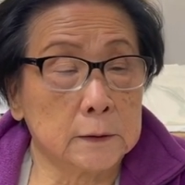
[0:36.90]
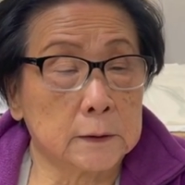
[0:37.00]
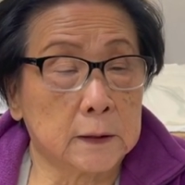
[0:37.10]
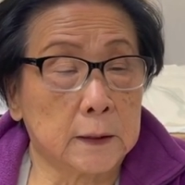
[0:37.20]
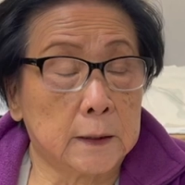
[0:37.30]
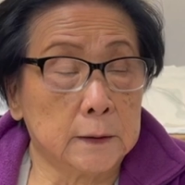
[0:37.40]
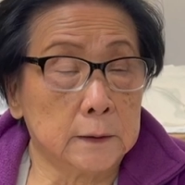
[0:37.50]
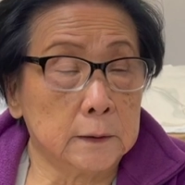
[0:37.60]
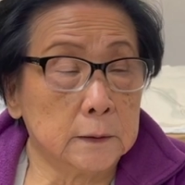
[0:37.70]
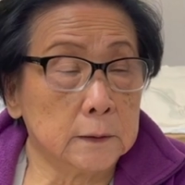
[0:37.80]
the
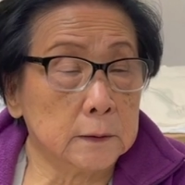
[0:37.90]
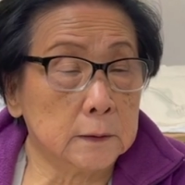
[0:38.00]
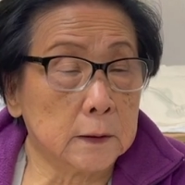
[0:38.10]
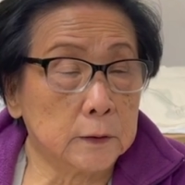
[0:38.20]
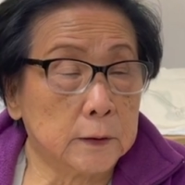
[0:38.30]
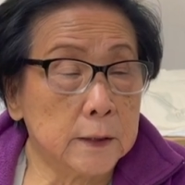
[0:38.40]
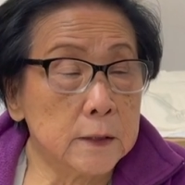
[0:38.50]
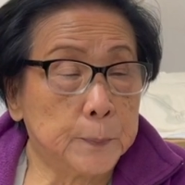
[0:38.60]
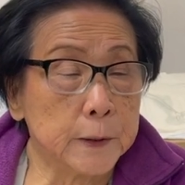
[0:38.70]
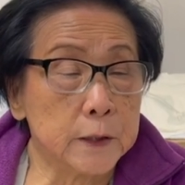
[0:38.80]
this
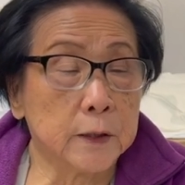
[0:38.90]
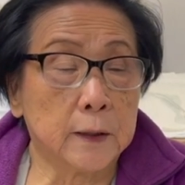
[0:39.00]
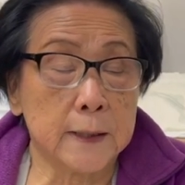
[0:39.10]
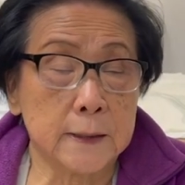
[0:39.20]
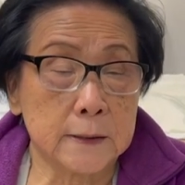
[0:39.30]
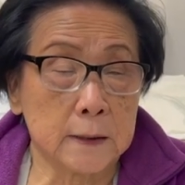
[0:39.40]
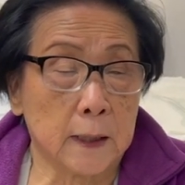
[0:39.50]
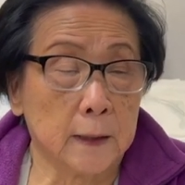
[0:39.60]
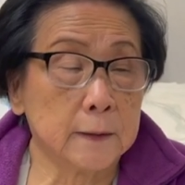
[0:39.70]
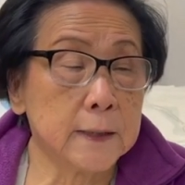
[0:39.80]
particular
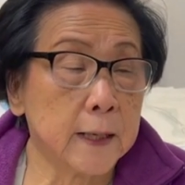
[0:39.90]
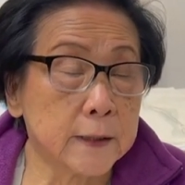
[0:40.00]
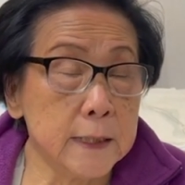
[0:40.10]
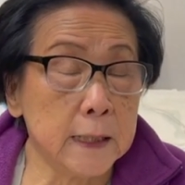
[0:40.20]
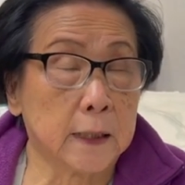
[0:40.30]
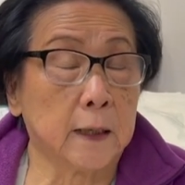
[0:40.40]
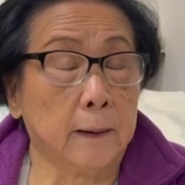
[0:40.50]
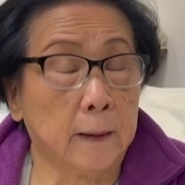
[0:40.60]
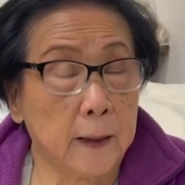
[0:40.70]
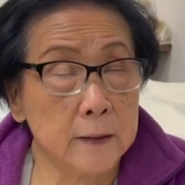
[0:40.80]
technique
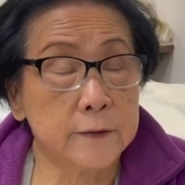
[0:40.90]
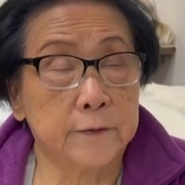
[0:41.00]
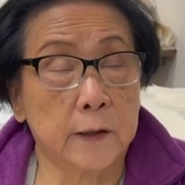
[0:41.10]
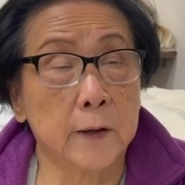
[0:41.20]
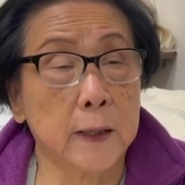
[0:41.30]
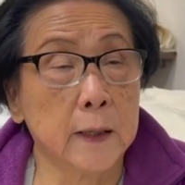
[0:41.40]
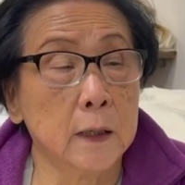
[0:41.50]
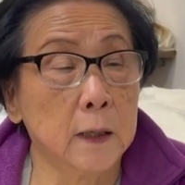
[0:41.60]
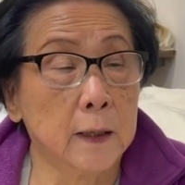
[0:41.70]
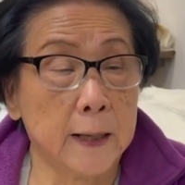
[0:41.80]
is very
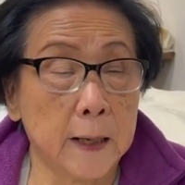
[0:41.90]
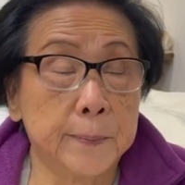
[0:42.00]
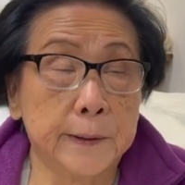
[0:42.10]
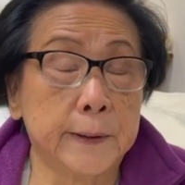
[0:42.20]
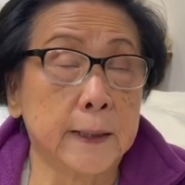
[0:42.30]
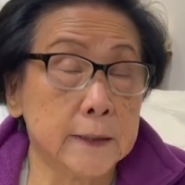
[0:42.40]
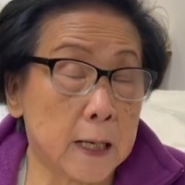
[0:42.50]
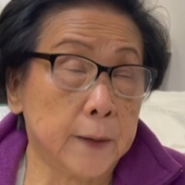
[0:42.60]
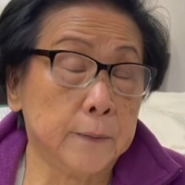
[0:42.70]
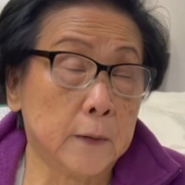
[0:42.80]
laboring,
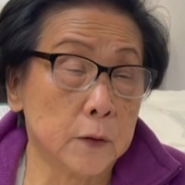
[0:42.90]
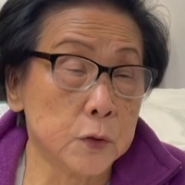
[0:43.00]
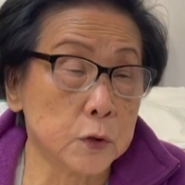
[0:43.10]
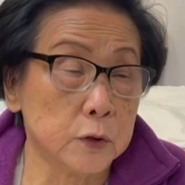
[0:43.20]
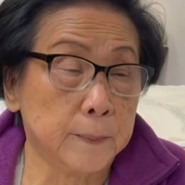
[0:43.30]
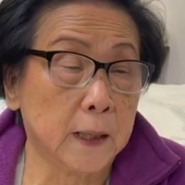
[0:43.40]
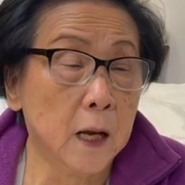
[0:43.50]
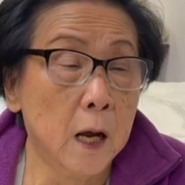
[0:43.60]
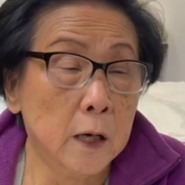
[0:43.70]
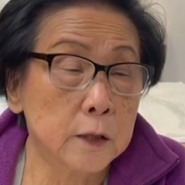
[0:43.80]
time consuming.
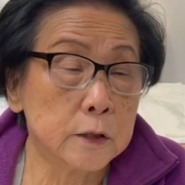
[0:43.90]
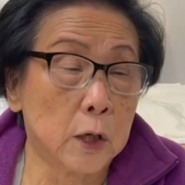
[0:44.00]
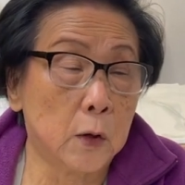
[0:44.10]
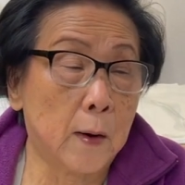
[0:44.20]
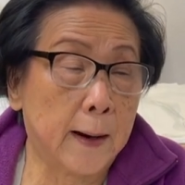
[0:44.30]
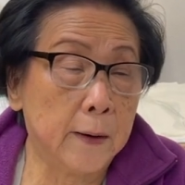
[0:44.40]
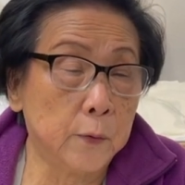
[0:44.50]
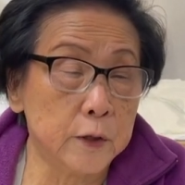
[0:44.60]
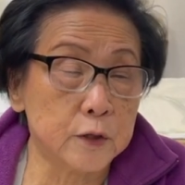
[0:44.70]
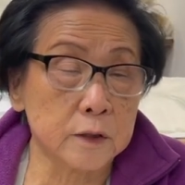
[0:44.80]
So I
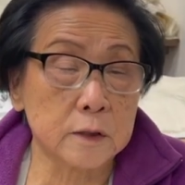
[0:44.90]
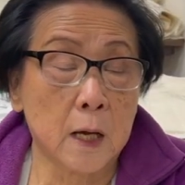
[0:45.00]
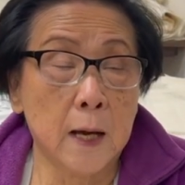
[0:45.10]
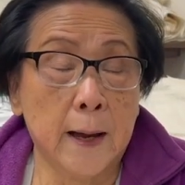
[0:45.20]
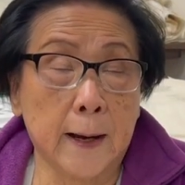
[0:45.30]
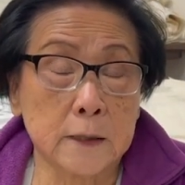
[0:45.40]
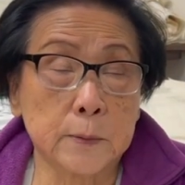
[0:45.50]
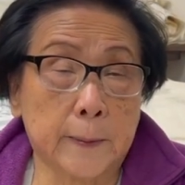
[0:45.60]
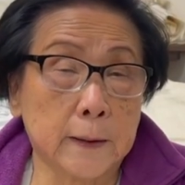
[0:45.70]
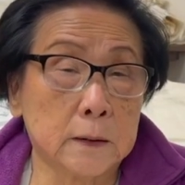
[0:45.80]
would just
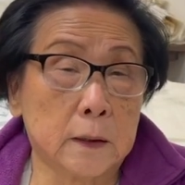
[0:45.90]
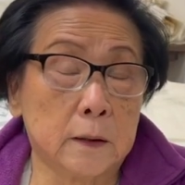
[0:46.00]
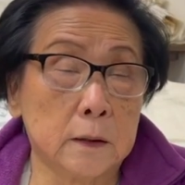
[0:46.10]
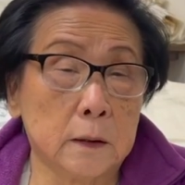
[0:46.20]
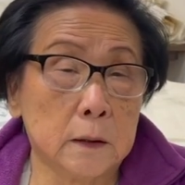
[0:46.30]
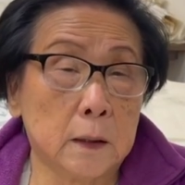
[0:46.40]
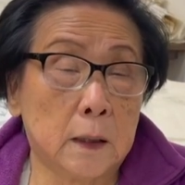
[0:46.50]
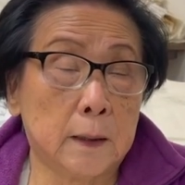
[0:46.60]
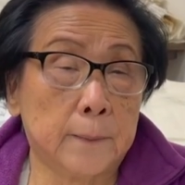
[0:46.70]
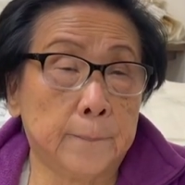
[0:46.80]
explain the
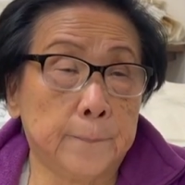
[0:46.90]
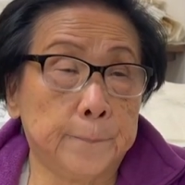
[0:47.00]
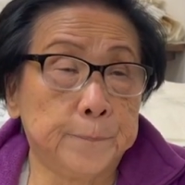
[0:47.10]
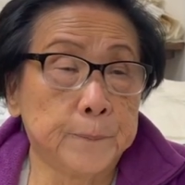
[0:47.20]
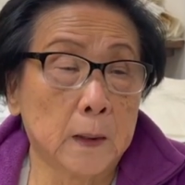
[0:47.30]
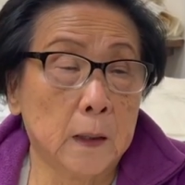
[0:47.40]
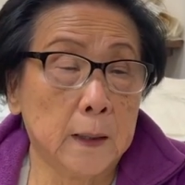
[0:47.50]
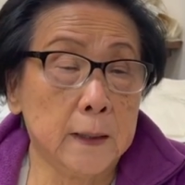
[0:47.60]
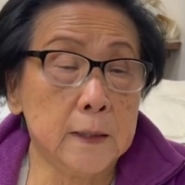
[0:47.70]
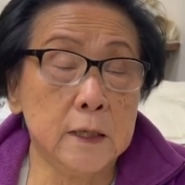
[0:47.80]
um,
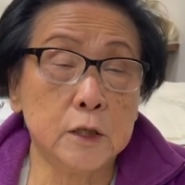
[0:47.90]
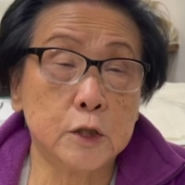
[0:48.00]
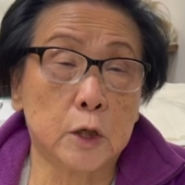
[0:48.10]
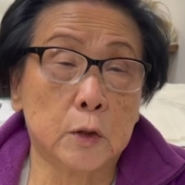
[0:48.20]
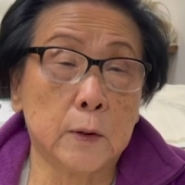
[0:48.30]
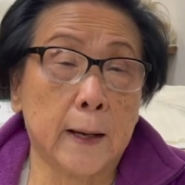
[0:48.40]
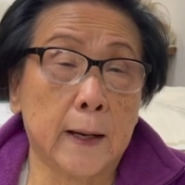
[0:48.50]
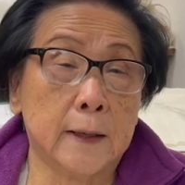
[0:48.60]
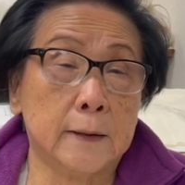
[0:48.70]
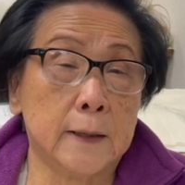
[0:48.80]
initial
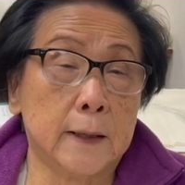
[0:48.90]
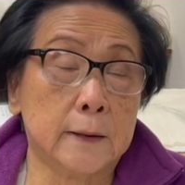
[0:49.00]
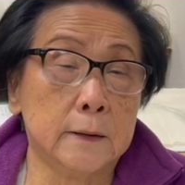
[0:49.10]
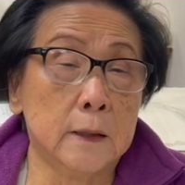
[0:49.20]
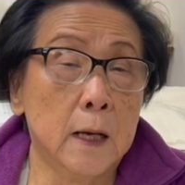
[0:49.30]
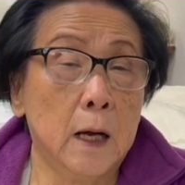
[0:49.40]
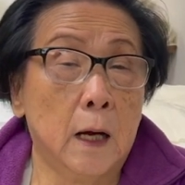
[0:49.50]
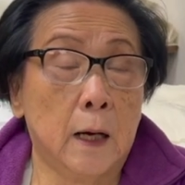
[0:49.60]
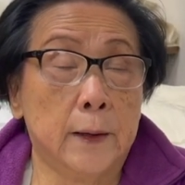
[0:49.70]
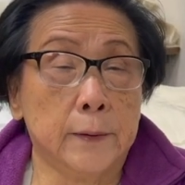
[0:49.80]
and then
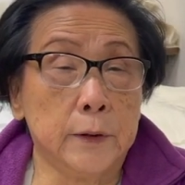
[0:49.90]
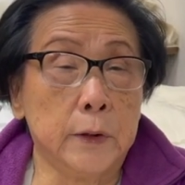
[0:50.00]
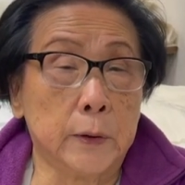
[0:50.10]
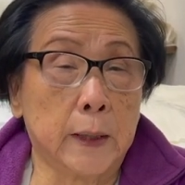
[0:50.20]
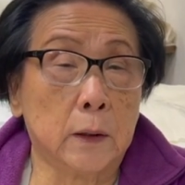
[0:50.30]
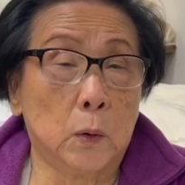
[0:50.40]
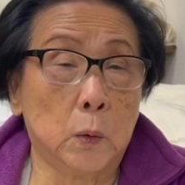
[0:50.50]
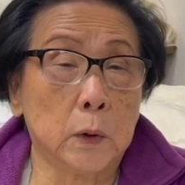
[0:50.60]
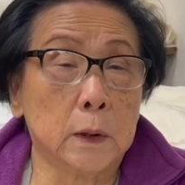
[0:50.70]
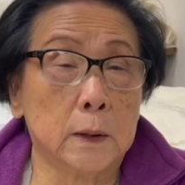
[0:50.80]
uh, you can
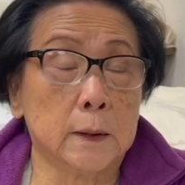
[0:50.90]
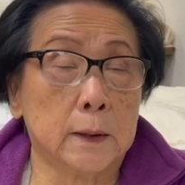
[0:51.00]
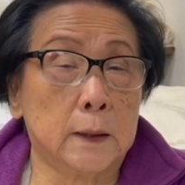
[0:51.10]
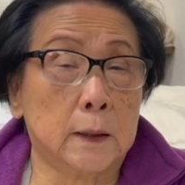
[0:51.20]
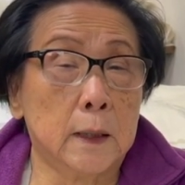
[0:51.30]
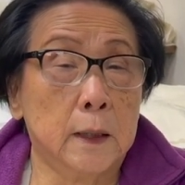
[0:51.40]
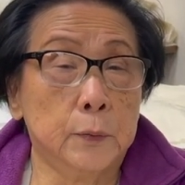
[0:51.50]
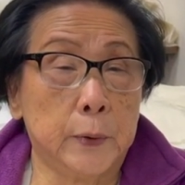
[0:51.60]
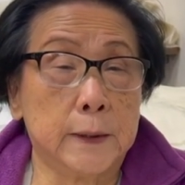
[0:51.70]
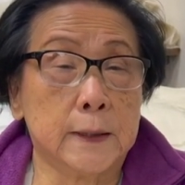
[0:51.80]
order the
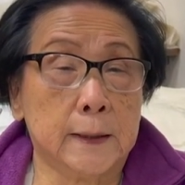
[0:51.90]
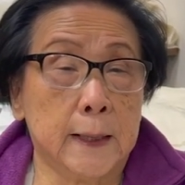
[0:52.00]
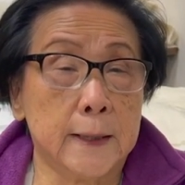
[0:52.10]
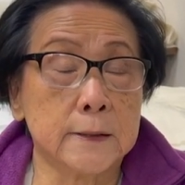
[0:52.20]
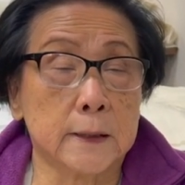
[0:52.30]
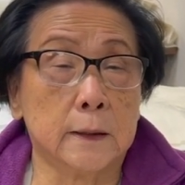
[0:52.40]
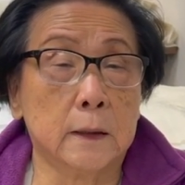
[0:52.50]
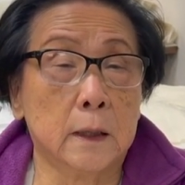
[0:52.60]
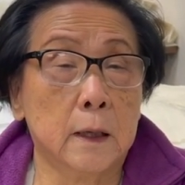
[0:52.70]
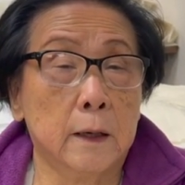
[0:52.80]
written lesson
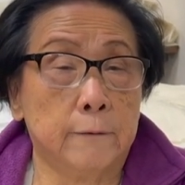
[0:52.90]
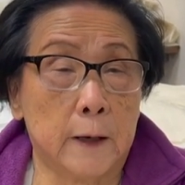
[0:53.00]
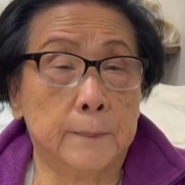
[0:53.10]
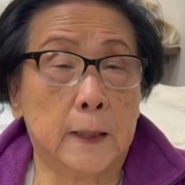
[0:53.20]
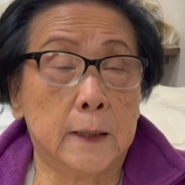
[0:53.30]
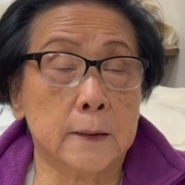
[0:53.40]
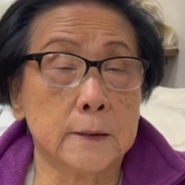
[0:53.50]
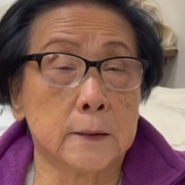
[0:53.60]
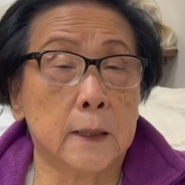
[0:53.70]
from us.